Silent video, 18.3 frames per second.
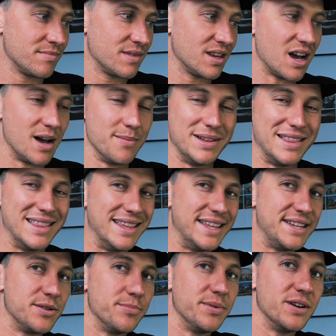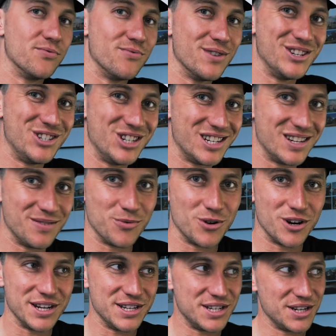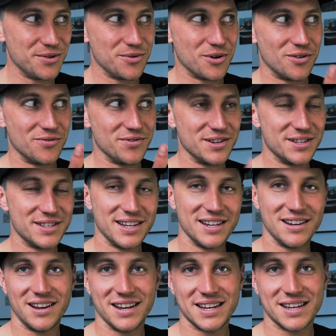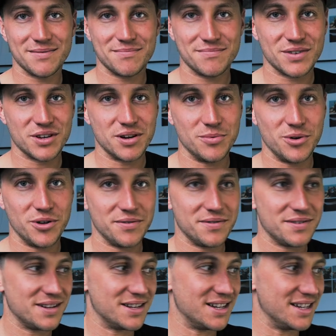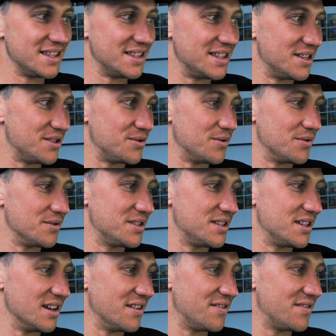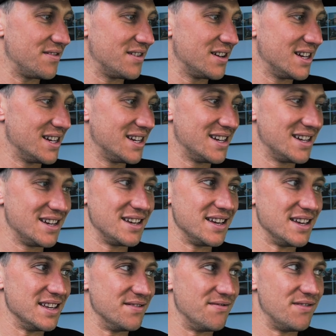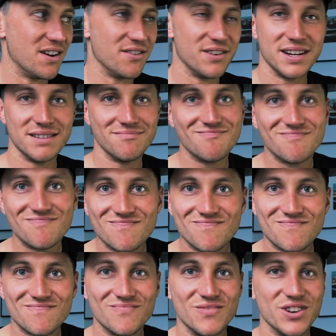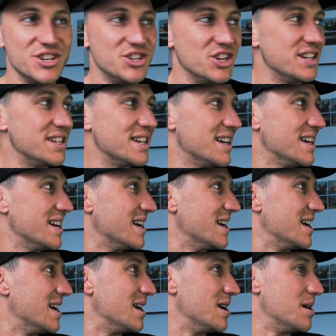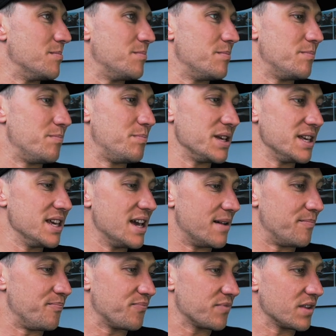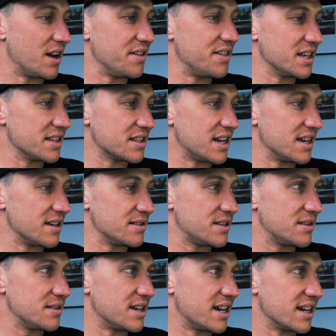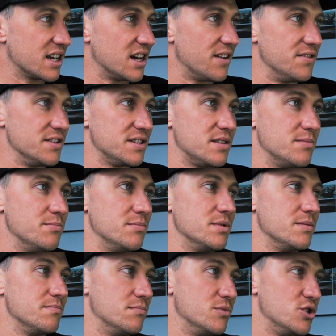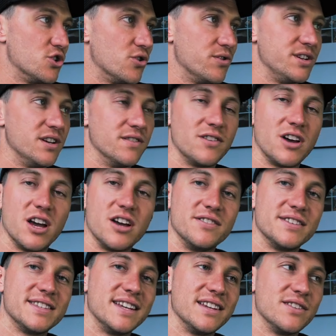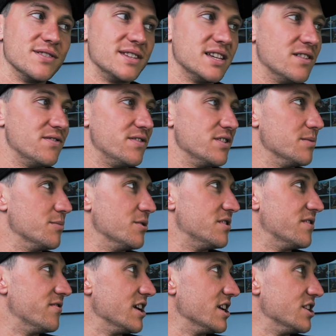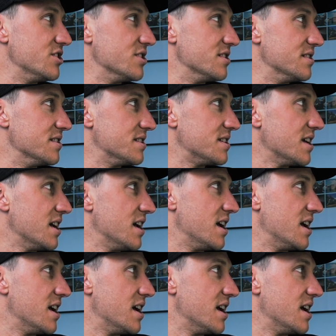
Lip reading: I'm a little bit rigid in what I do. Obviously, like, come on, like this sort of stuff is very rigid. But yeah, I think that covers the majority of like understanding yourself and your motivations.